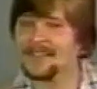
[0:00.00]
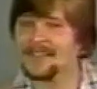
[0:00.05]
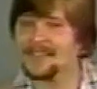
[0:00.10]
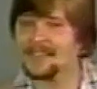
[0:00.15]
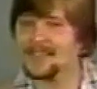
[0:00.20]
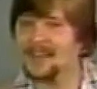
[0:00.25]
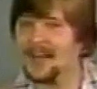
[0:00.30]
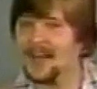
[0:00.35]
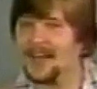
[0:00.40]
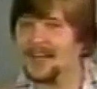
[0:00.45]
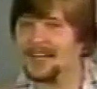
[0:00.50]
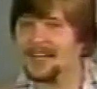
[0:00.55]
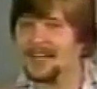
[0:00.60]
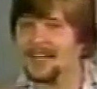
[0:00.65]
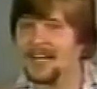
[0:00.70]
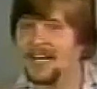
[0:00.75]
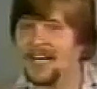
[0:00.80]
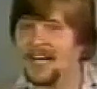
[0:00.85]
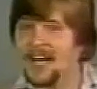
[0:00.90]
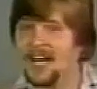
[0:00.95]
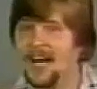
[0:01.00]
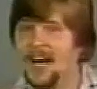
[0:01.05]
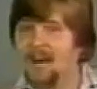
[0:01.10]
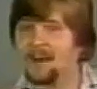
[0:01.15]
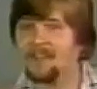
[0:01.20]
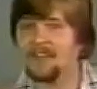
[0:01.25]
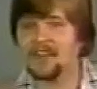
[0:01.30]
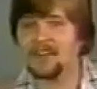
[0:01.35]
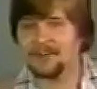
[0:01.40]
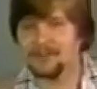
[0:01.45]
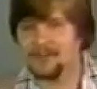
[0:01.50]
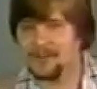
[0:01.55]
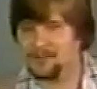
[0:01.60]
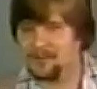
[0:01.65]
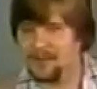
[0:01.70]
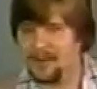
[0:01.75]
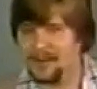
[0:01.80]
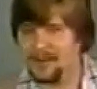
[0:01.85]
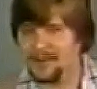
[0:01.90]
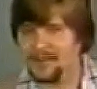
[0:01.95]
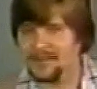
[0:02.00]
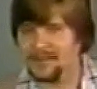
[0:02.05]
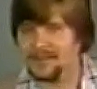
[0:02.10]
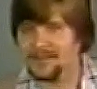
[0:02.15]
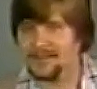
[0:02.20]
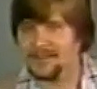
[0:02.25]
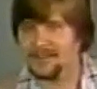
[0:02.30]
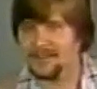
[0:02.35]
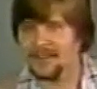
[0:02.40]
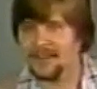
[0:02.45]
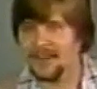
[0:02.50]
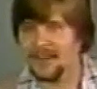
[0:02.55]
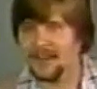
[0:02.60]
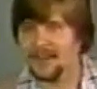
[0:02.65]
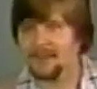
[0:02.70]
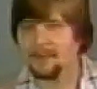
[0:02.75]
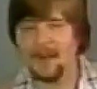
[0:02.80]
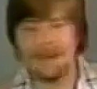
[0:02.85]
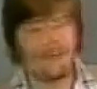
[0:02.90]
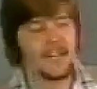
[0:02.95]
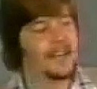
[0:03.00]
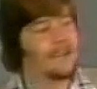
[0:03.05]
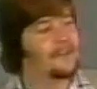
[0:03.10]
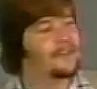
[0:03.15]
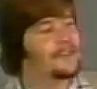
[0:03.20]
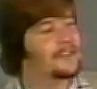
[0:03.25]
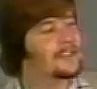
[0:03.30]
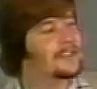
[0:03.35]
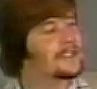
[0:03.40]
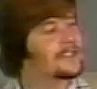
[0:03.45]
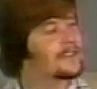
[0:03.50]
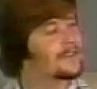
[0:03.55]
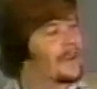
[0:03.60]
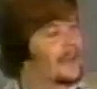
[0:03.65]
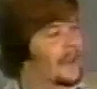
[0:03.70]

design of inner space, the magnificence of